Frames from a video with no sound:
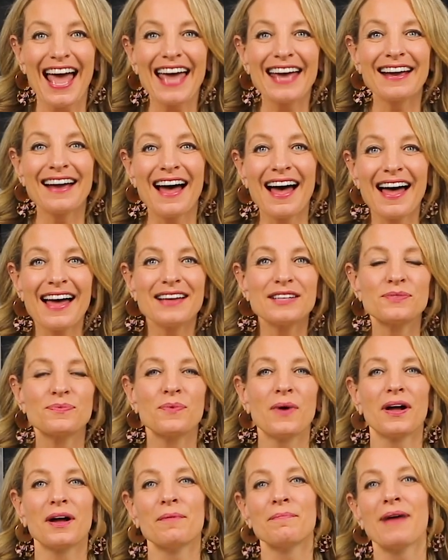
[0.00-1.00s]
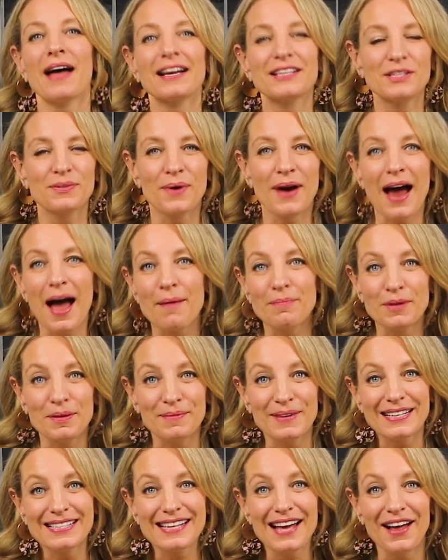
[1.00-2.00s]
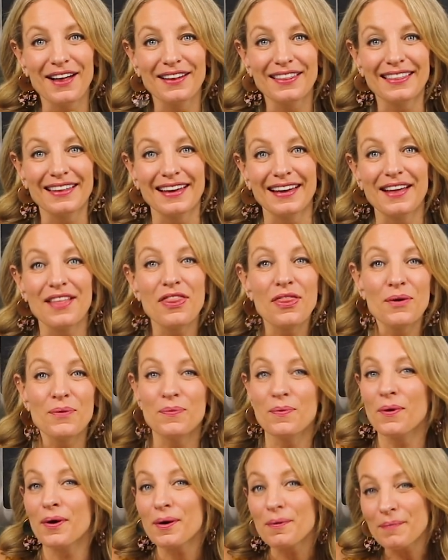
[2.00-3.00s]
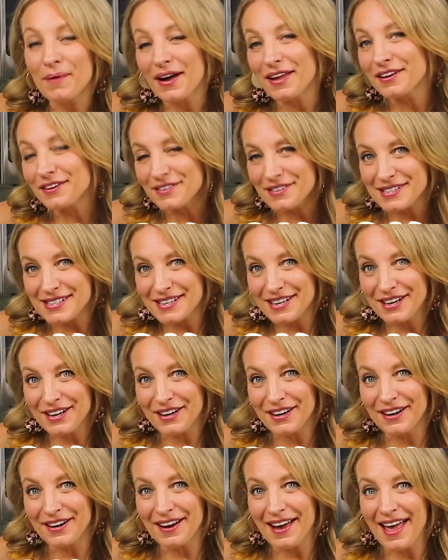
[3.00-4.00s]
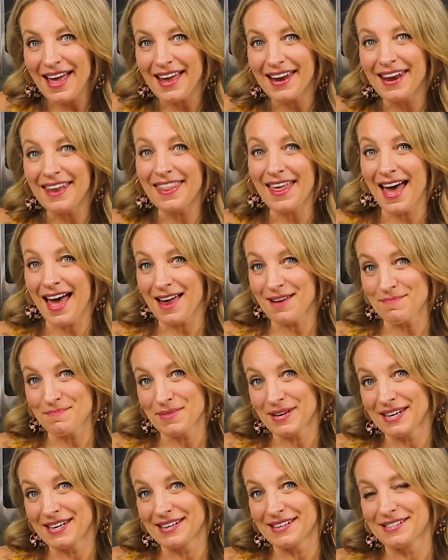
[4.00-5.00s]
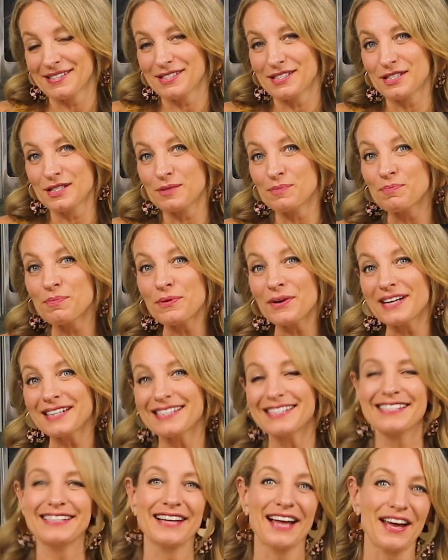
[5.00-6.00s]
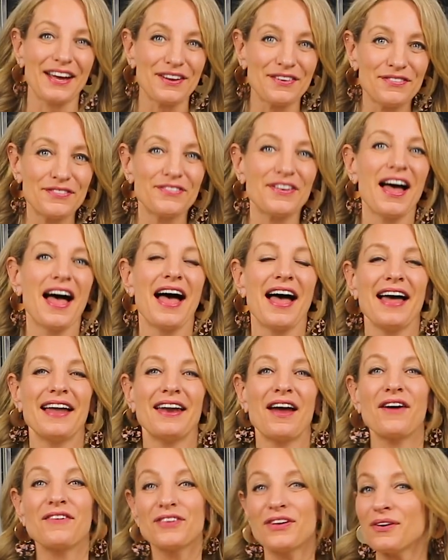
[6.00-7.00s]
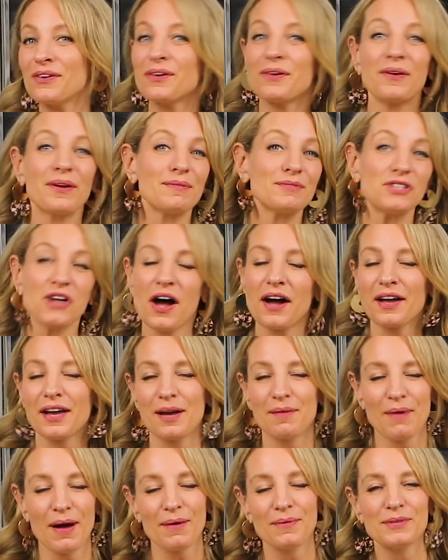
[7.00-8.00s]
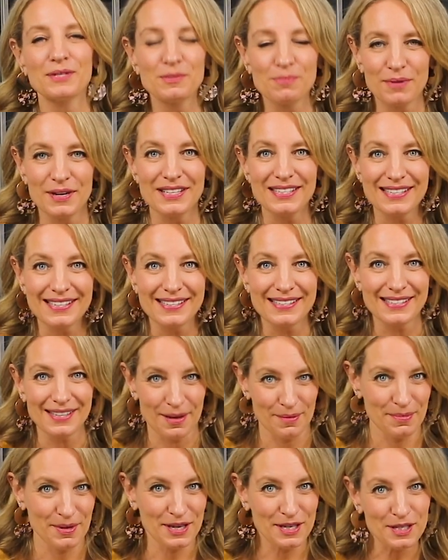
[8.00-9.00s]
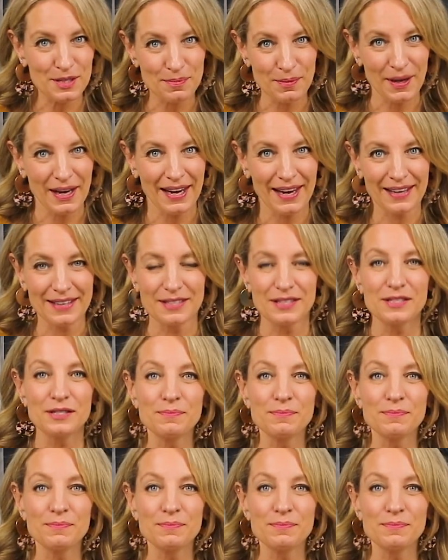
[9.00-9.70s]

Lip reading: Hey guys, welcome back to our Happy Meets Healthy. The warm weather is here and that means spritz life. Now if you don't know what I'm talking about with spritzes, let me explain.